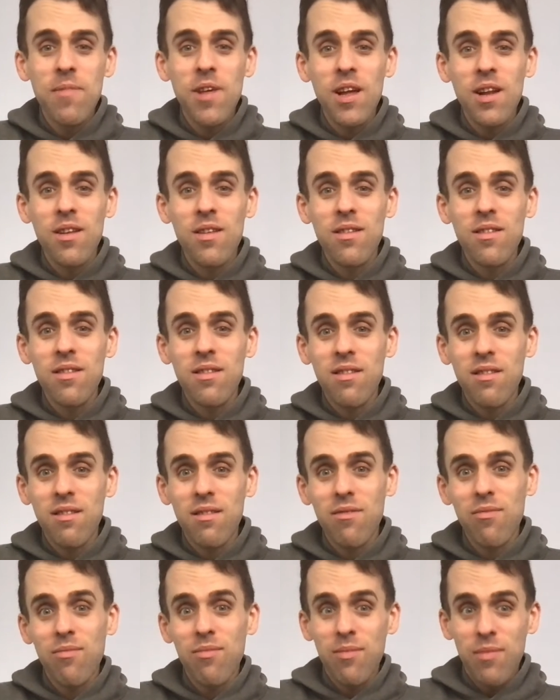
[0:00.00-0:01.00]
and
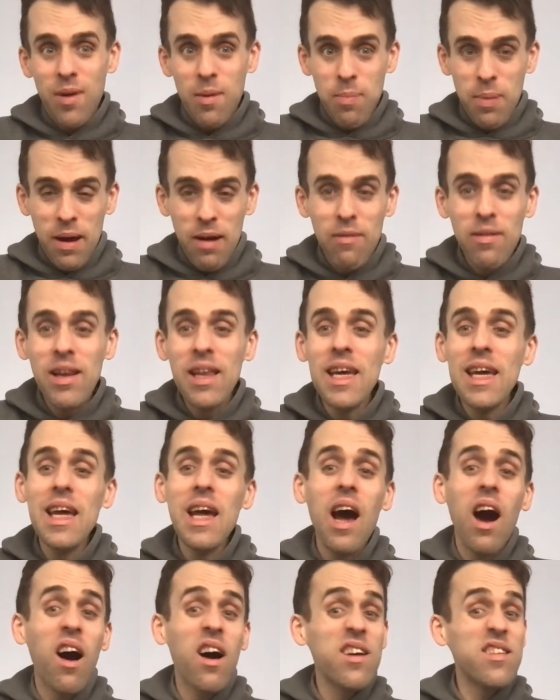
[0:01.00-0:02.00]

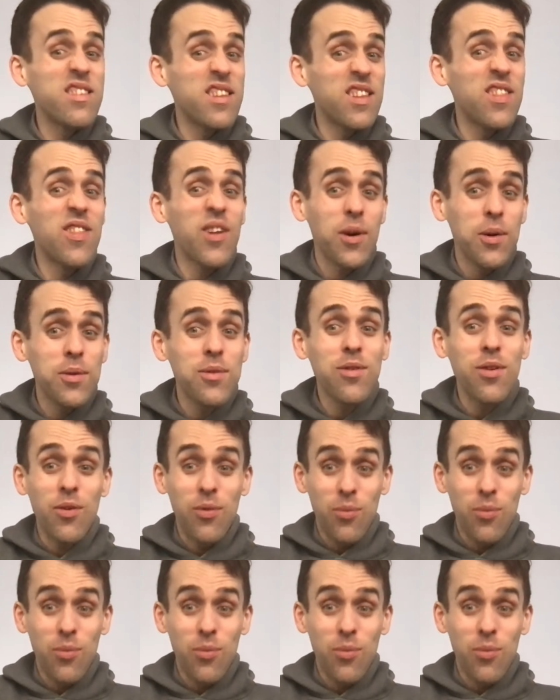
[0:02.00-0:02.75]
apparently I did those